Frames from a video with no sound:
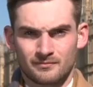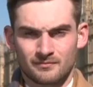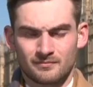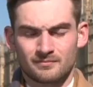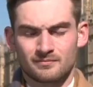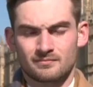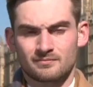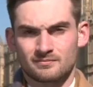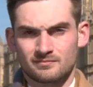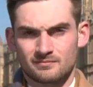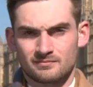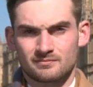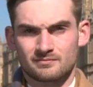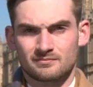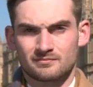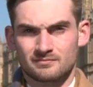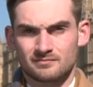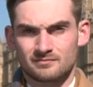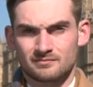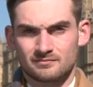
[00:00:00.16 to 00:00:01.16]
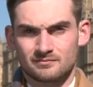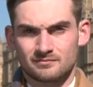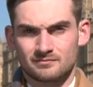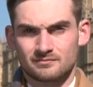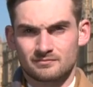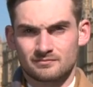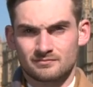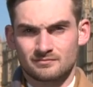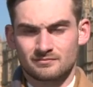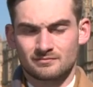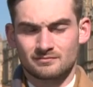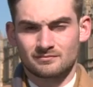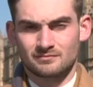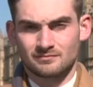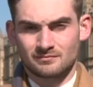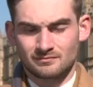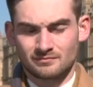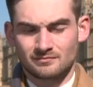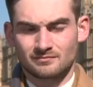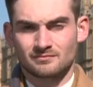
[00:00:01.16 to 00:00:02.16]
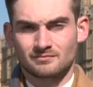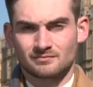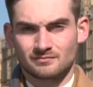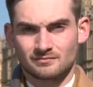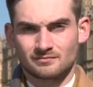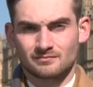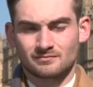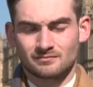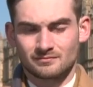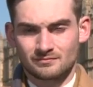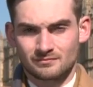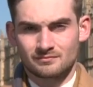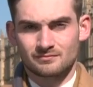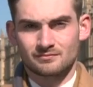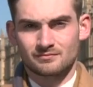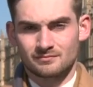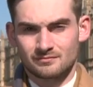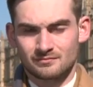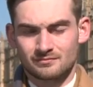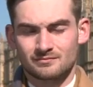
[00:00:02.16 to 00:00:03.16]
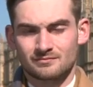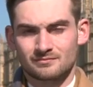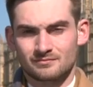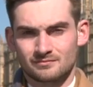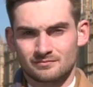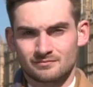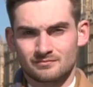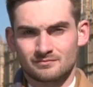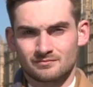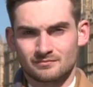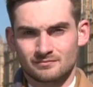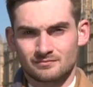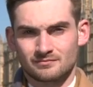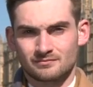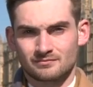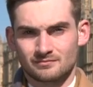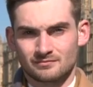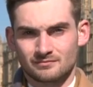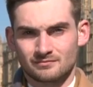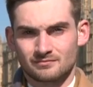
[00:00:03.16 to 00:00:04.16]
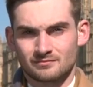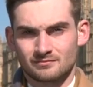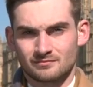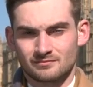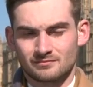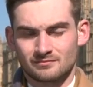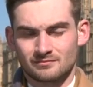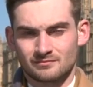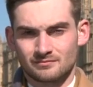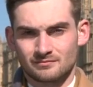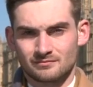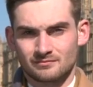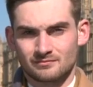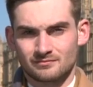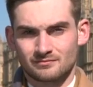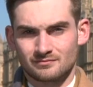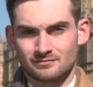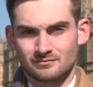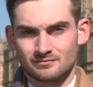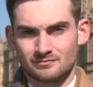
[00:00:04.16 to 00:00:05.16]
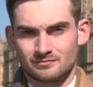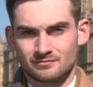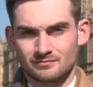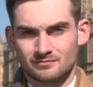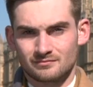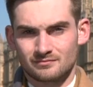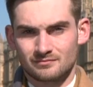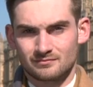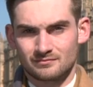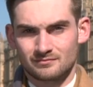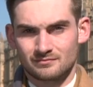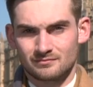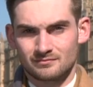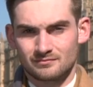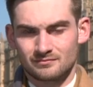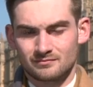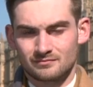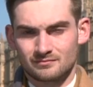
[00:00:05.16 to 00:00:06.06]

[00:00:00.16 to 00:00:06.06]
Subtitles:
[no speech]